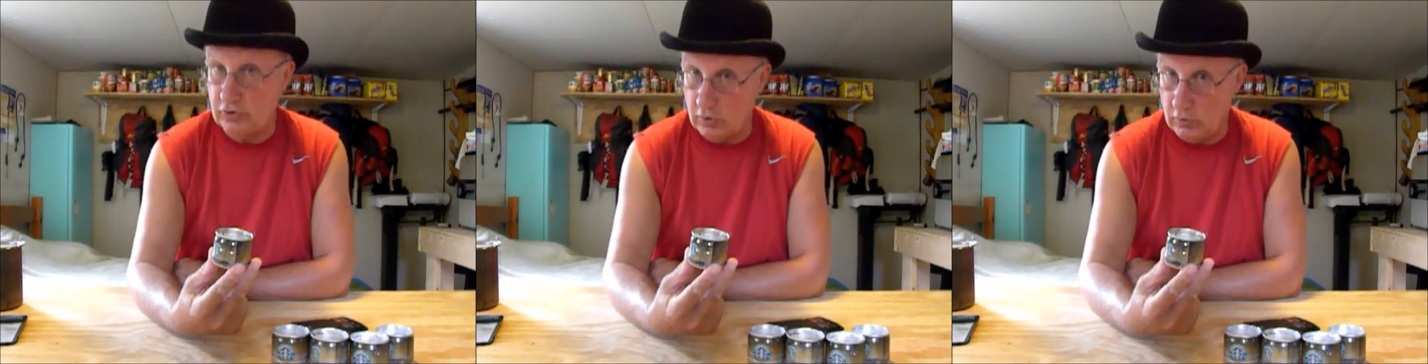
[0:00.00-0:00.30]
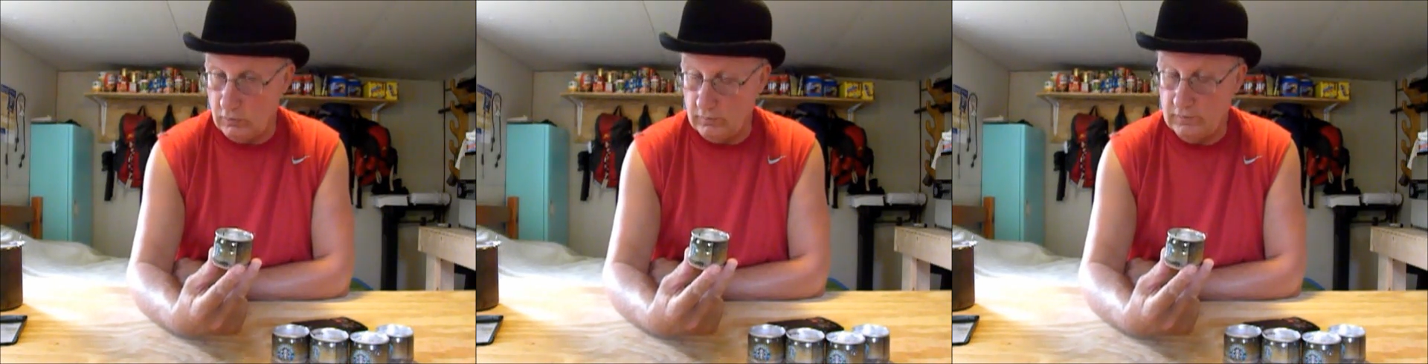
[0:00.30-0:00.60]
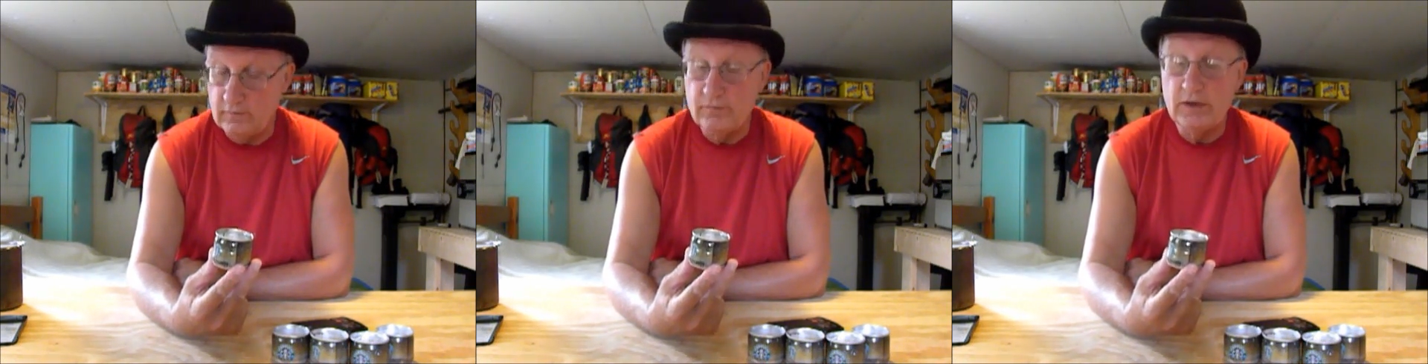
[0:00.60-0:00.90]
stove.
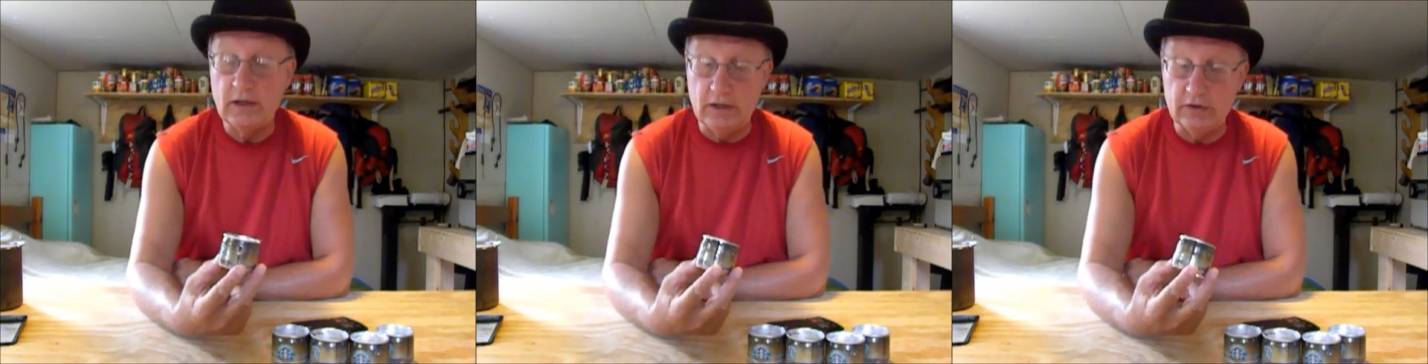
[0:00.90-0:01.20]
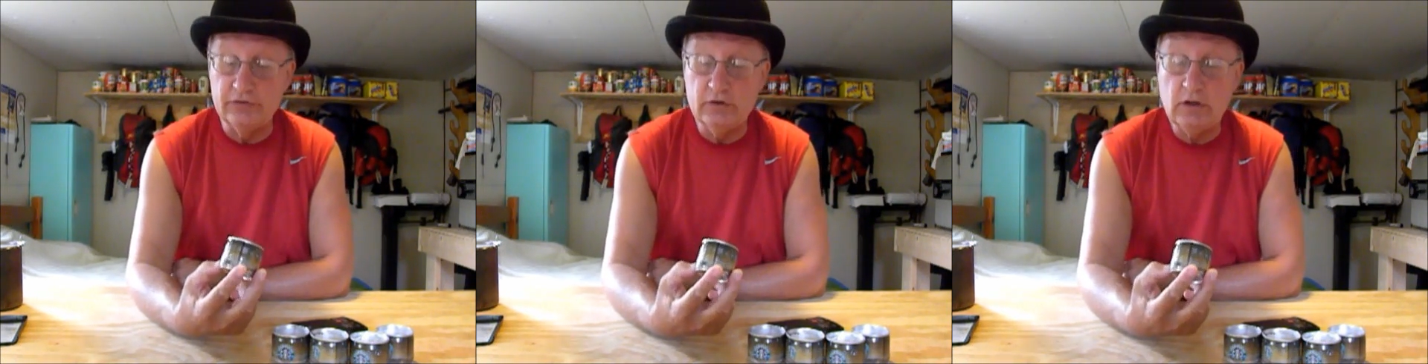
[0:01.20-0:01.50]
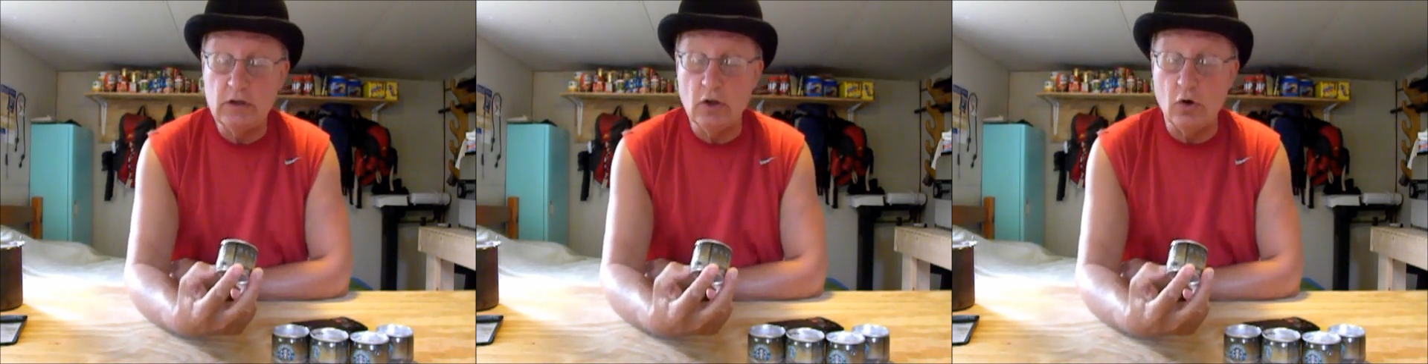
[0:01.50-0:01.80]
It is
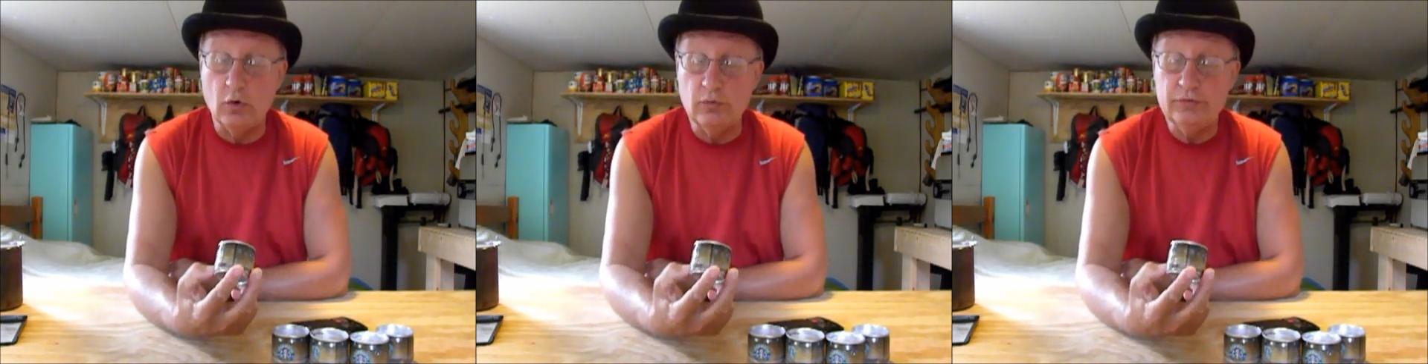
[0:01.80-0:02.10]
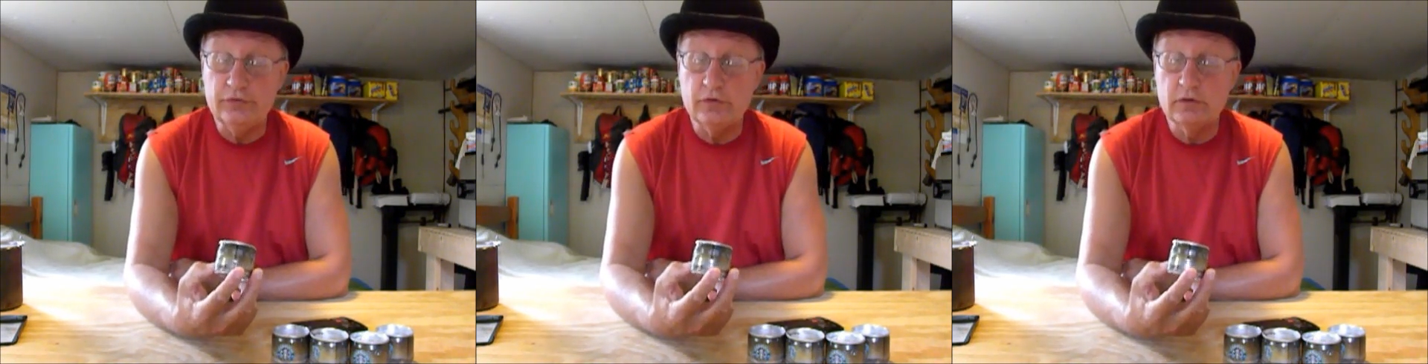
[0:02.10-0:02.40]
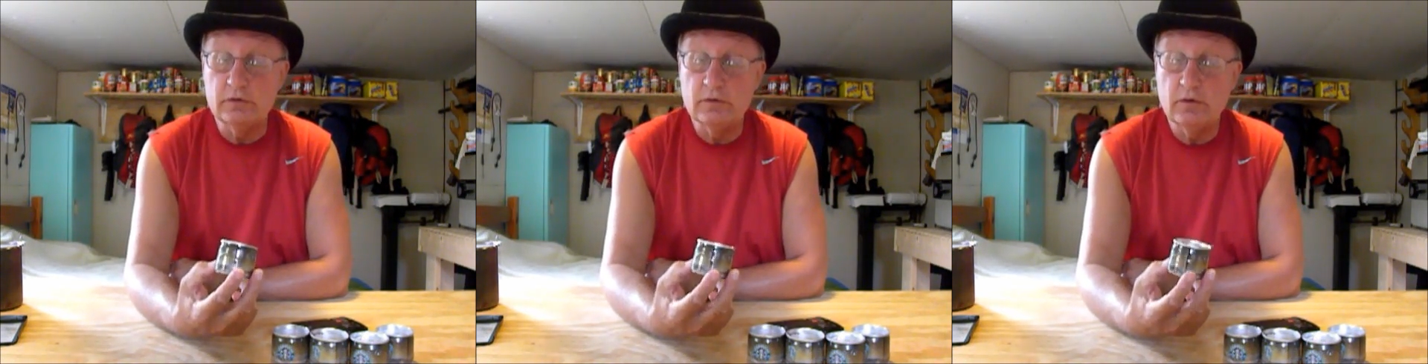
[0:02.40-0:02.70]
enclosed,
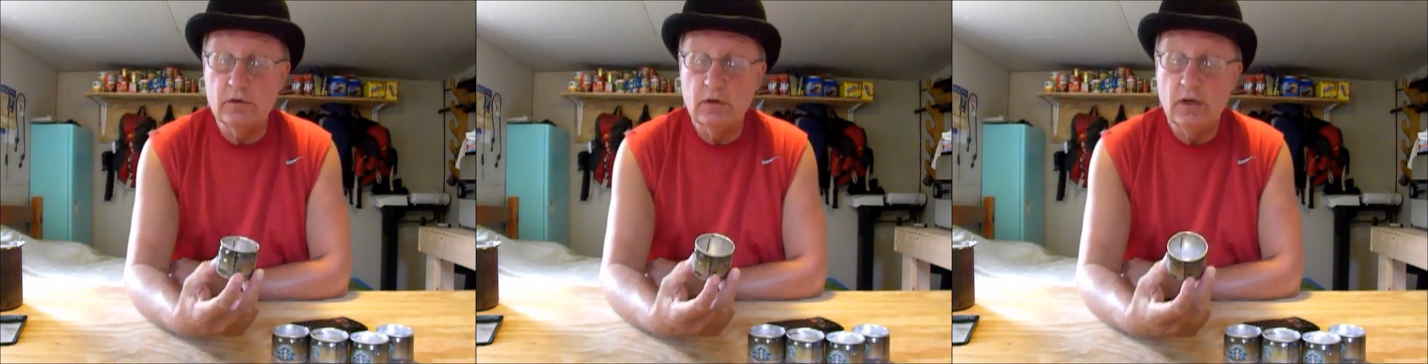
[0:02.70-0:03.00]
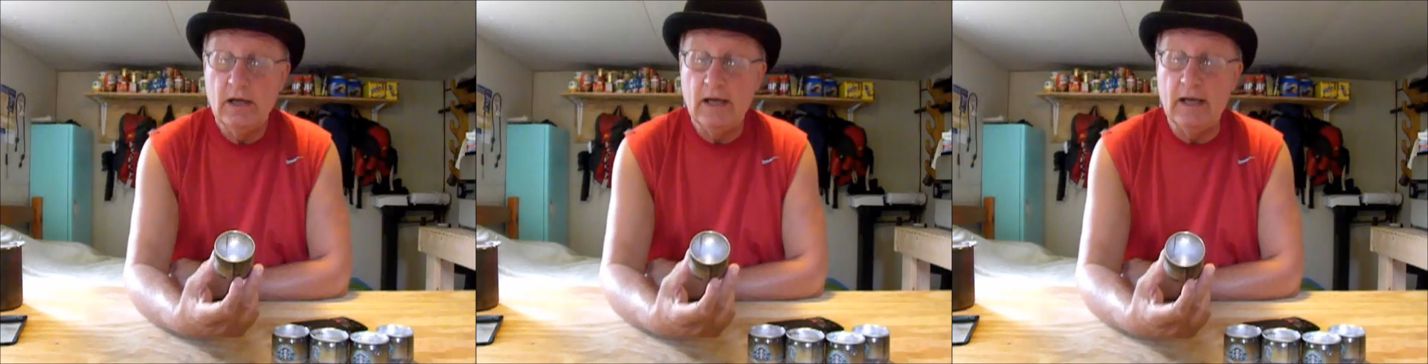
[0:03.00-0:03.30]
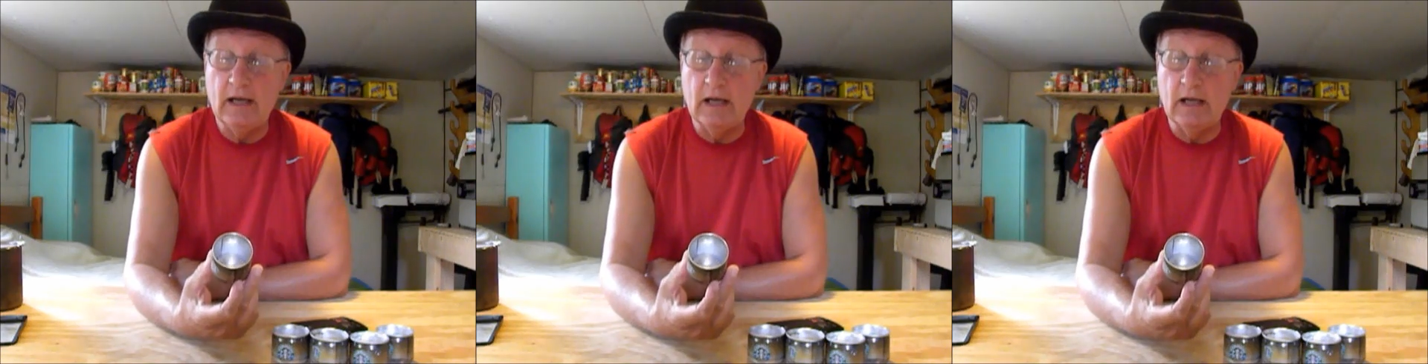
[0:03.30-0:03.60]

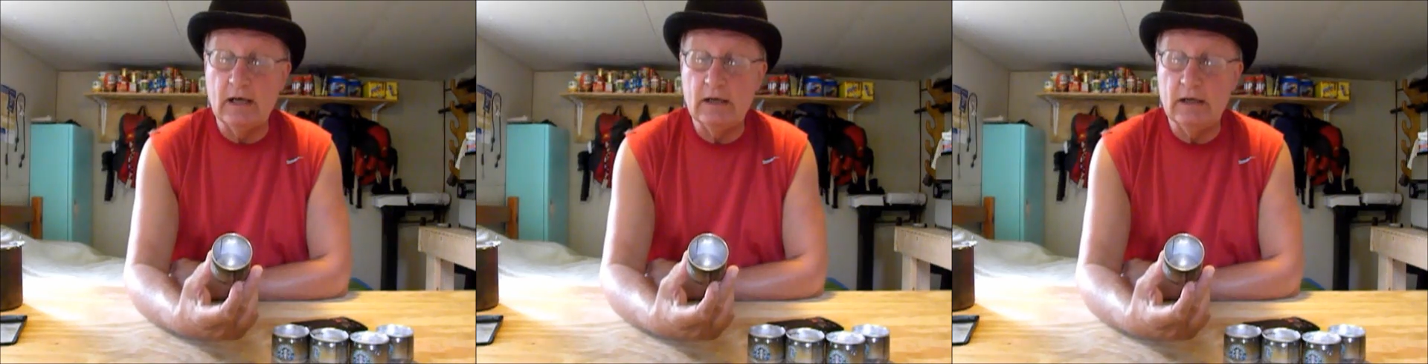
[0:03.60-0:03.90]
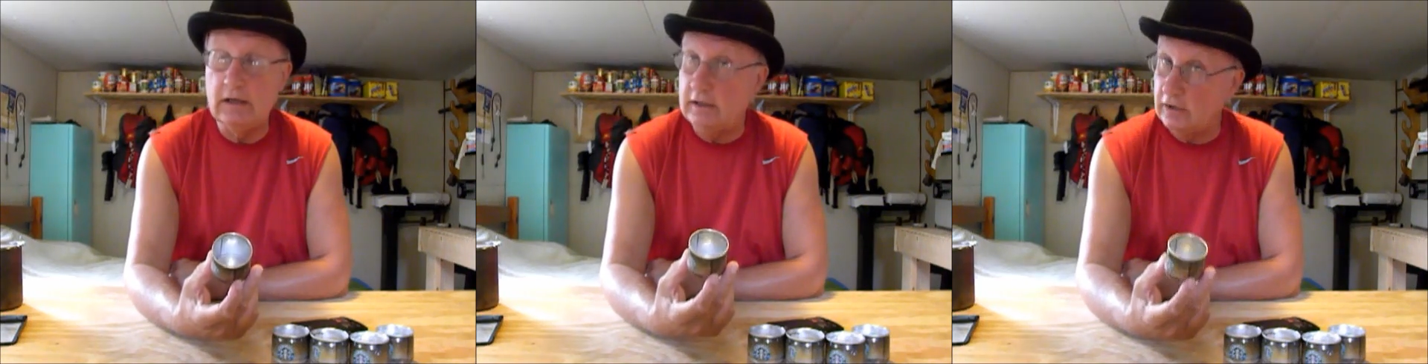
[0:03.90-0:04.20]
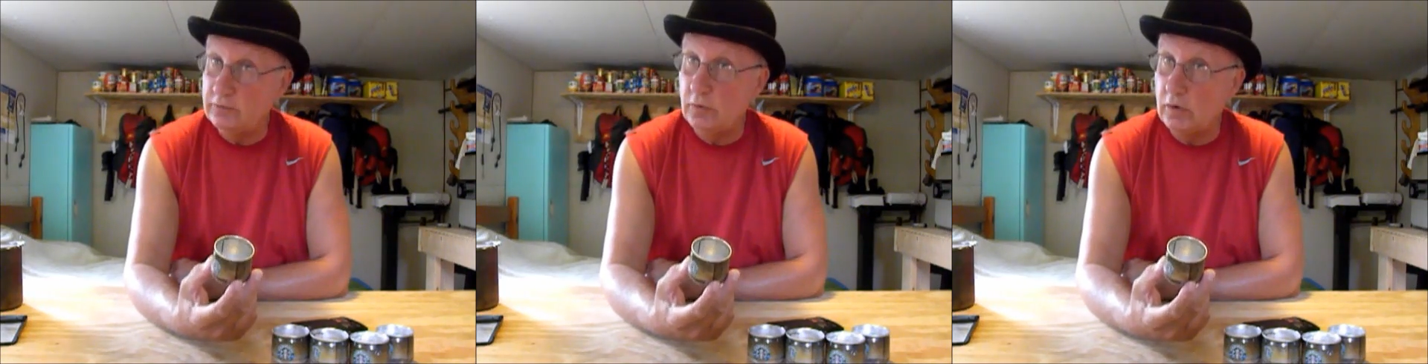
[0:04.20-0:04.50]
and it
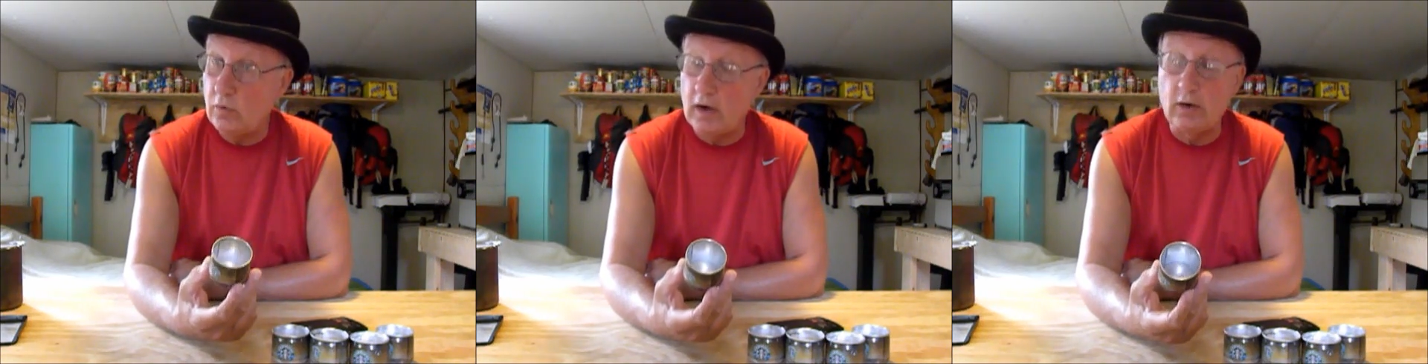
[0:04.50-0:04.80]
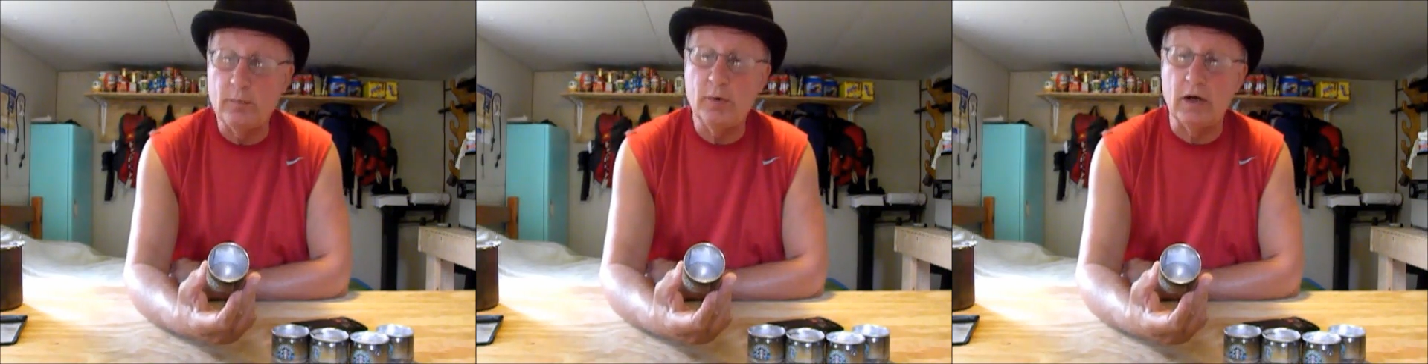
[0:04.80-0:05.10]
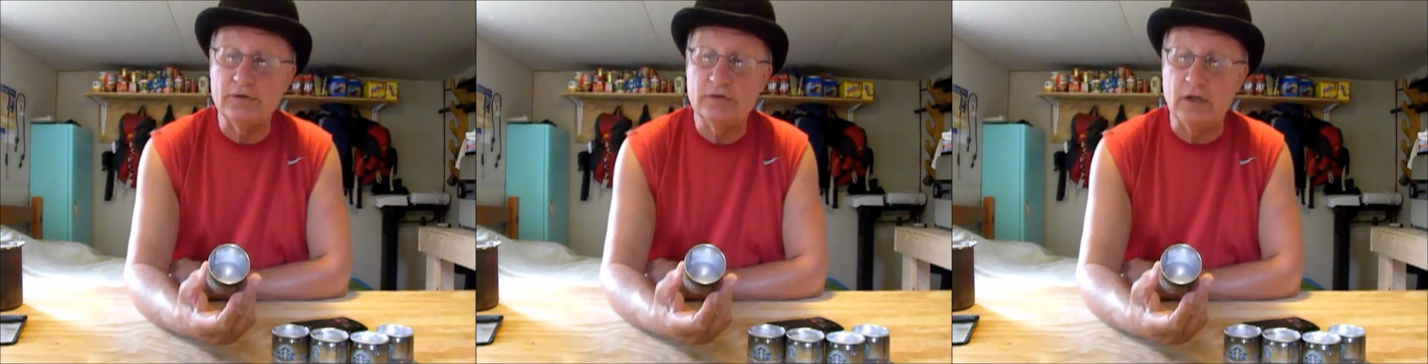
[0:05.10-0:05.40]
doesn't require a
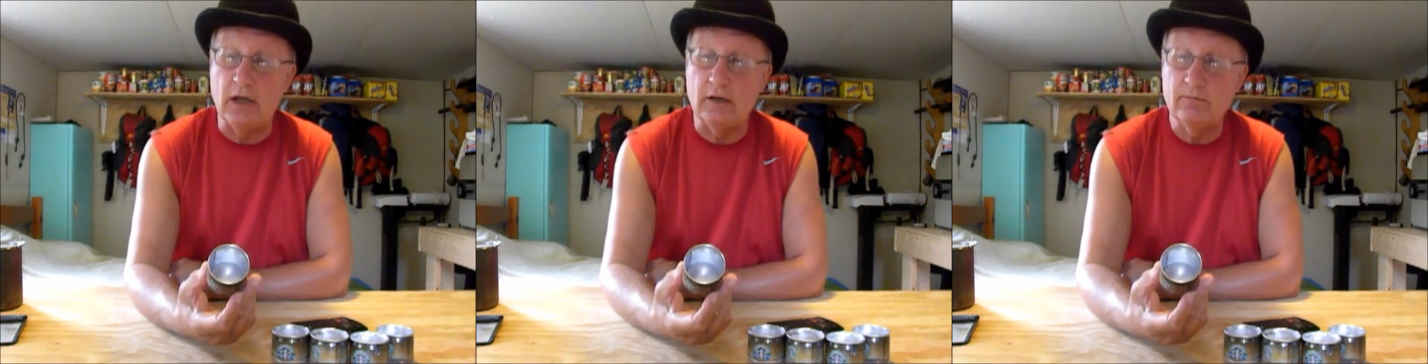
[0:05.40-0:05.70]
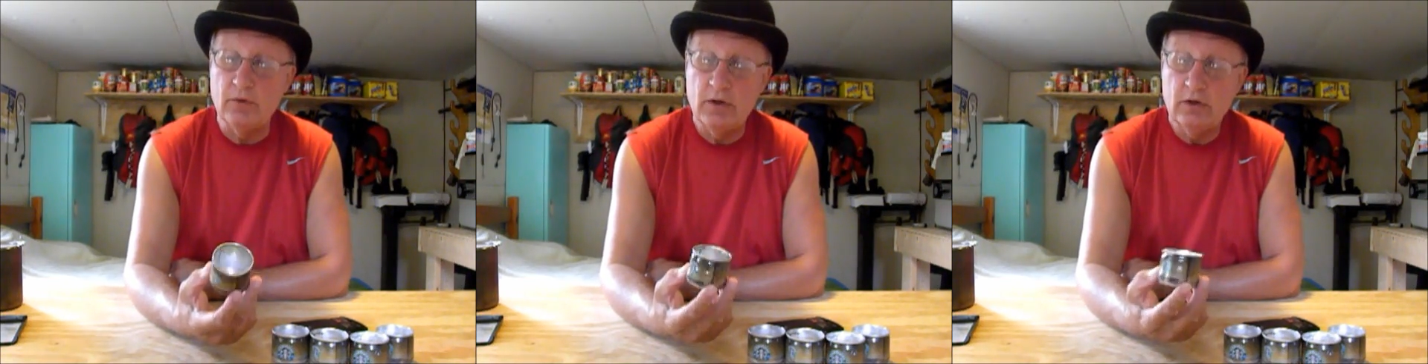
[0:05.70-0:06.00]
pot stand.